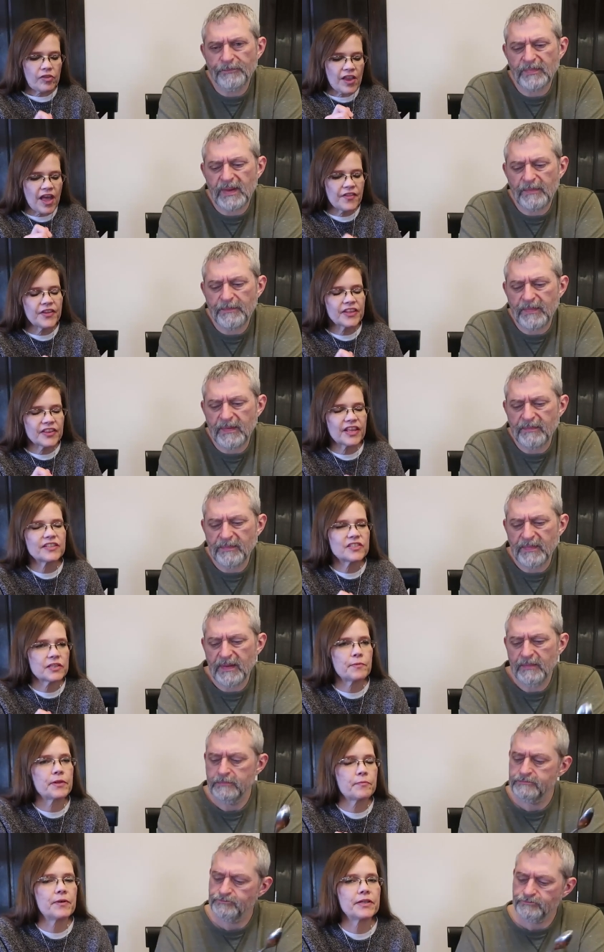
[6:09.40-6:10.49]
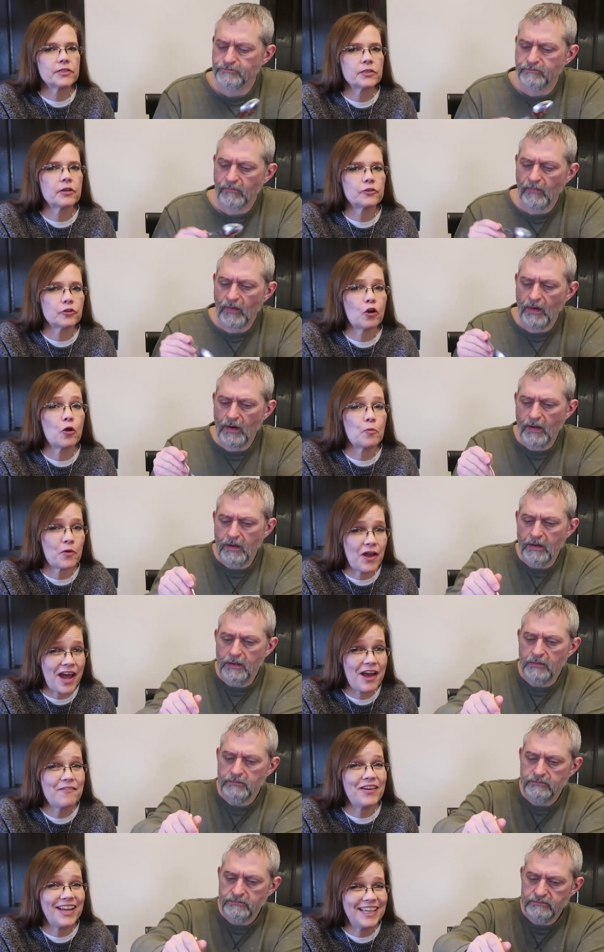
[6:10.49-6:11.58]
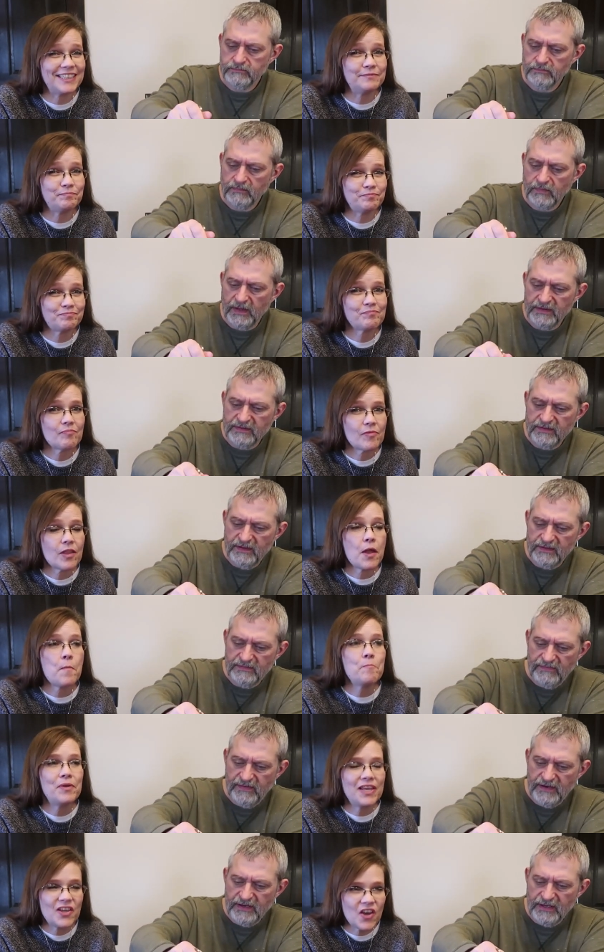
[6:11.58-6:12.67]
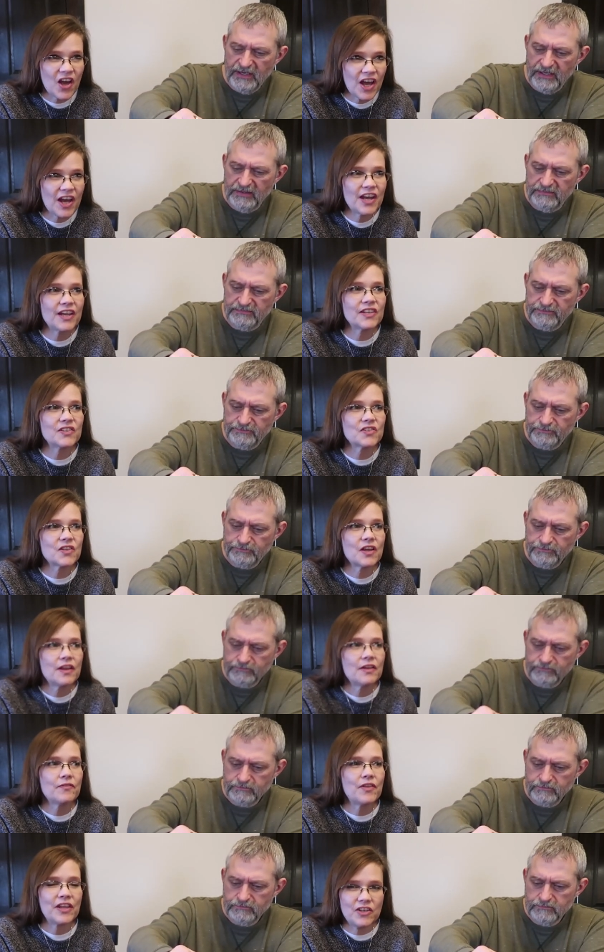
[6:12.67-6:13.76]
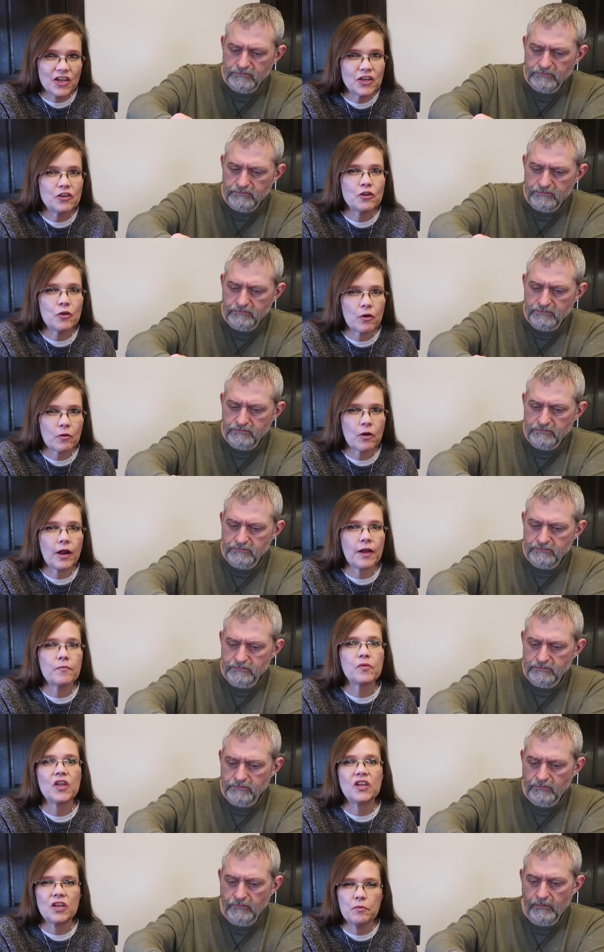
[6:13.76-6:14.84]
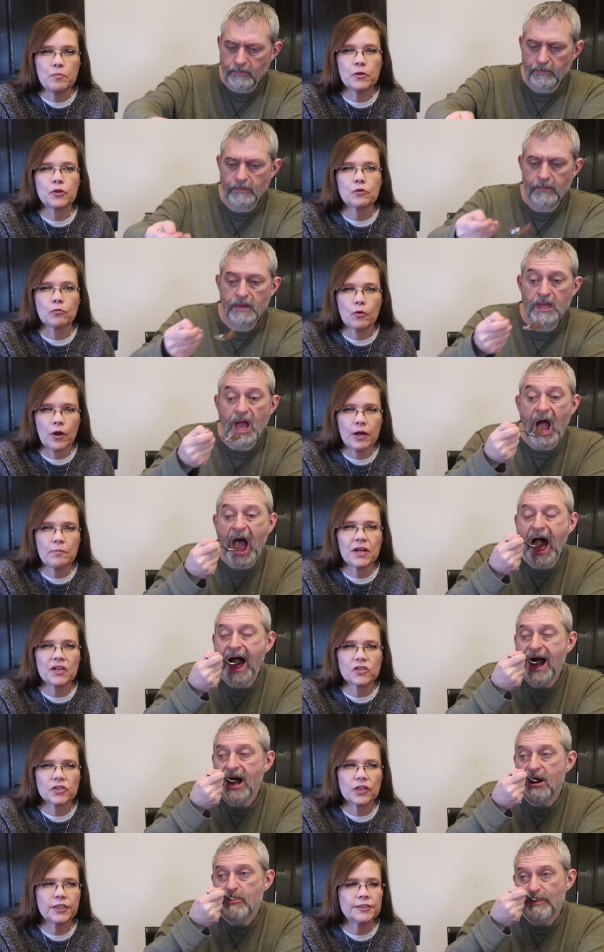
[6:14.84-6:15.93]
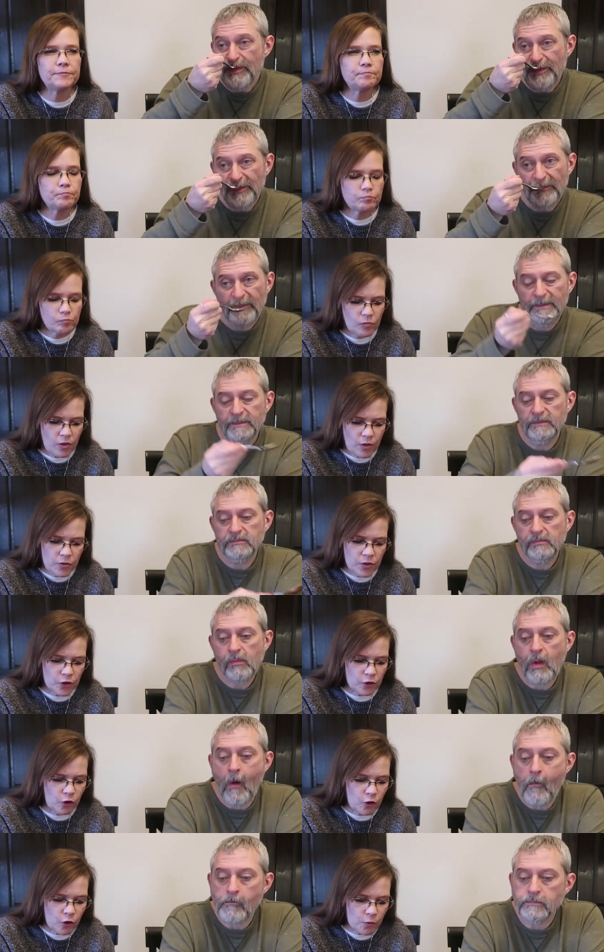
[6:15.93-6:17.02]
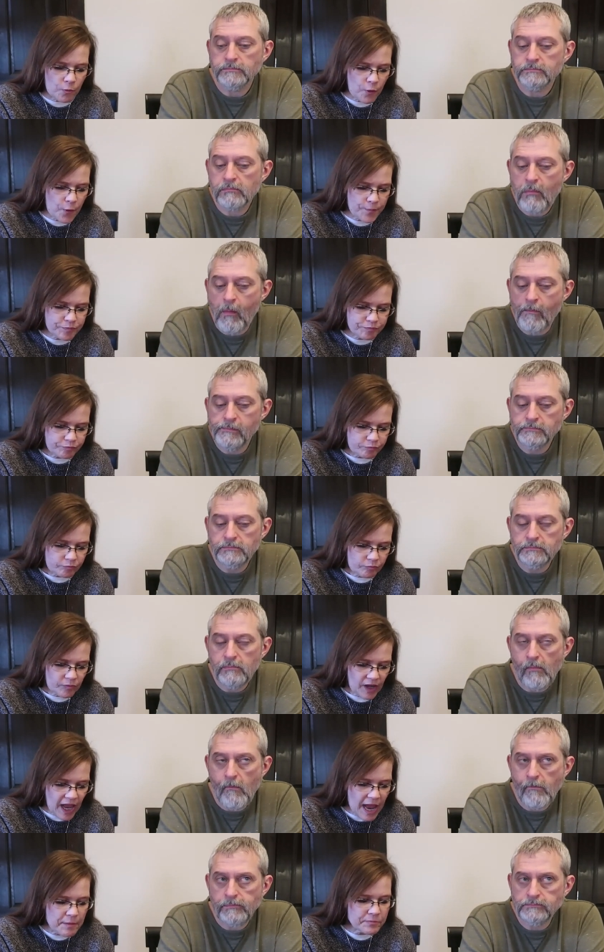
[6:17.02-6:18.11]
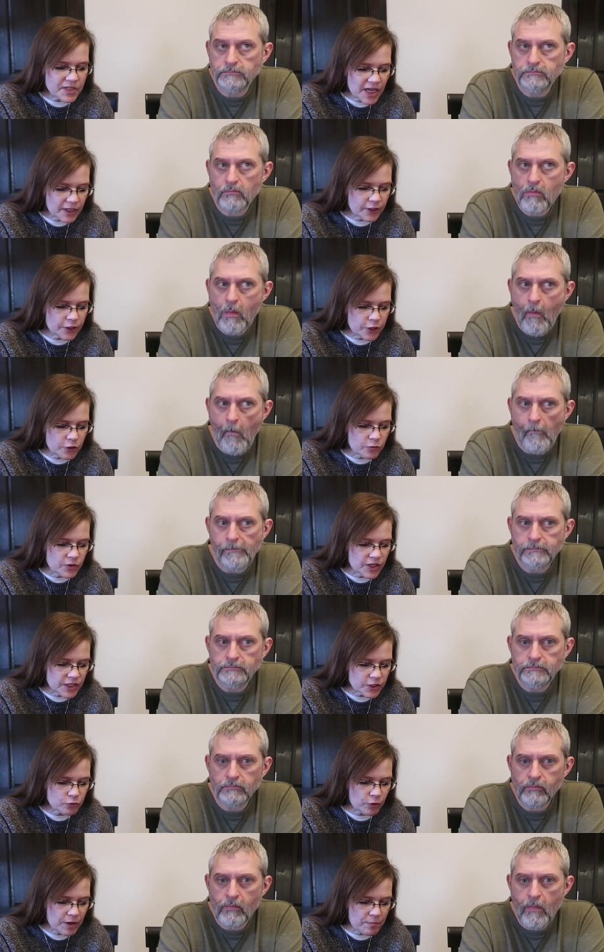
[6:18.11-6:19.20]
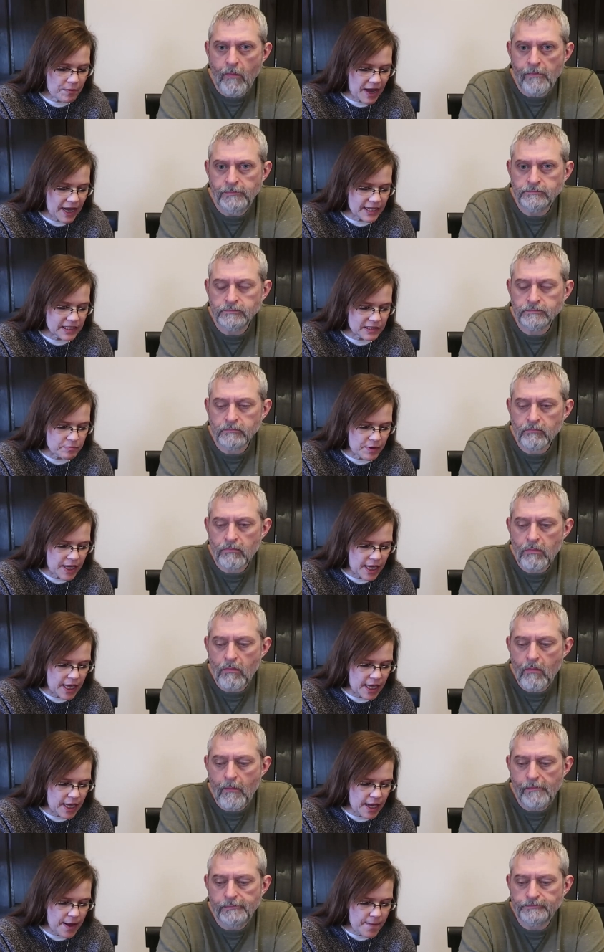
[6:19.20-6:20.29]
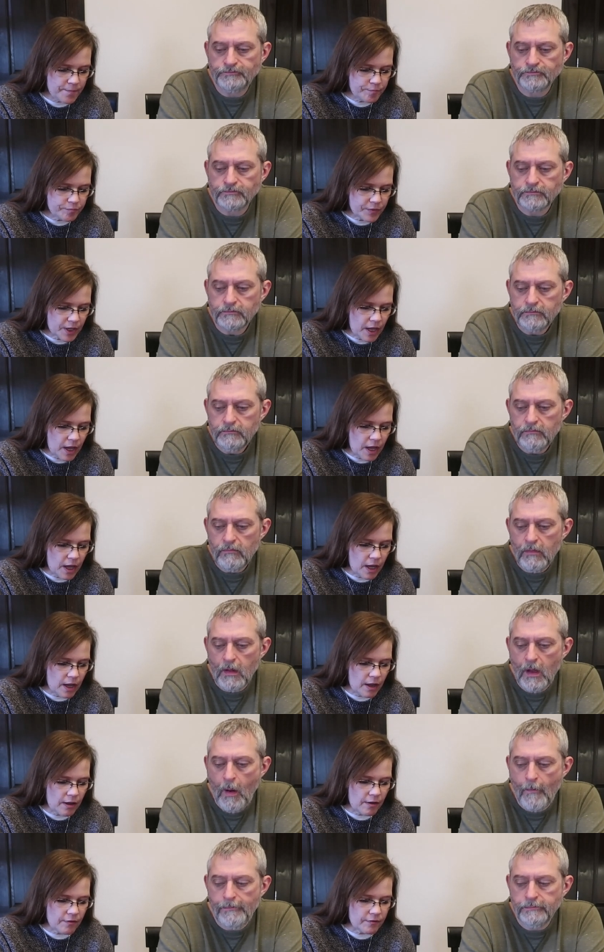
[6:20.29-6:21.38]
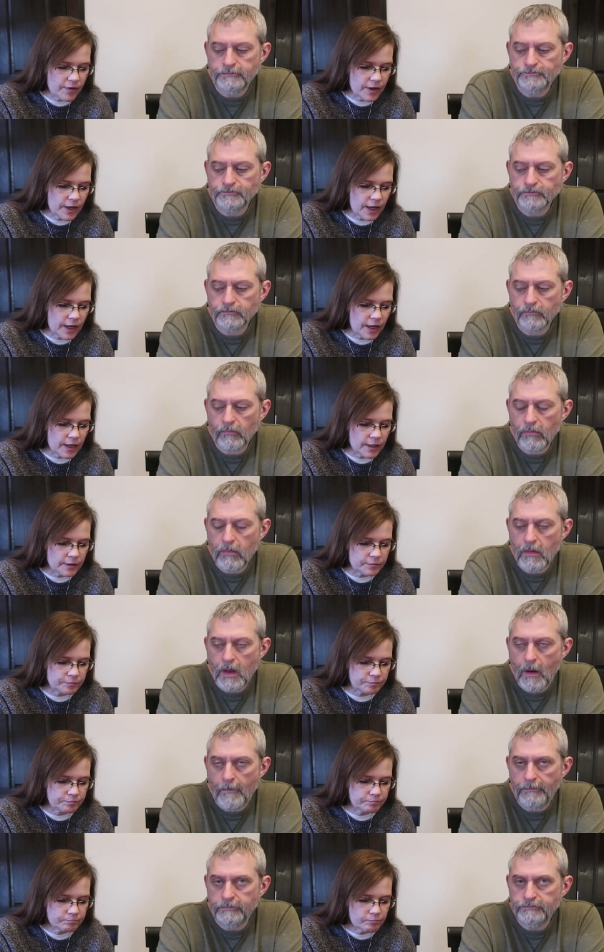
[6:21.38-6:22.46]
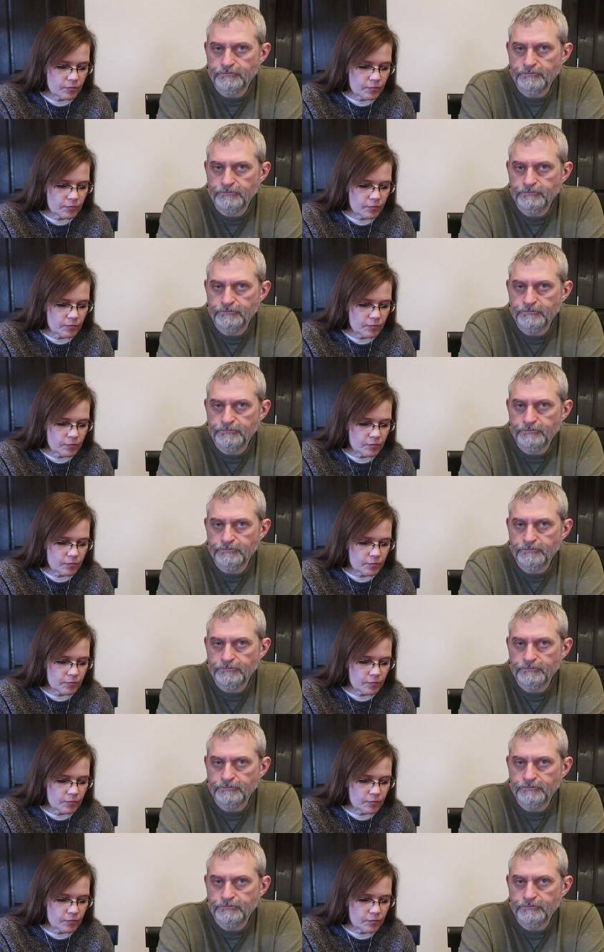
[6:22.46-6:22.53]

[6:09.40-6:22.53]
Speaker 1: I think that's some of the best salted caramel I've had. It's, it's very because good. Because they did do it right. They did put the right amount of salt. The caramel, I'm telling you, this reminds me of um,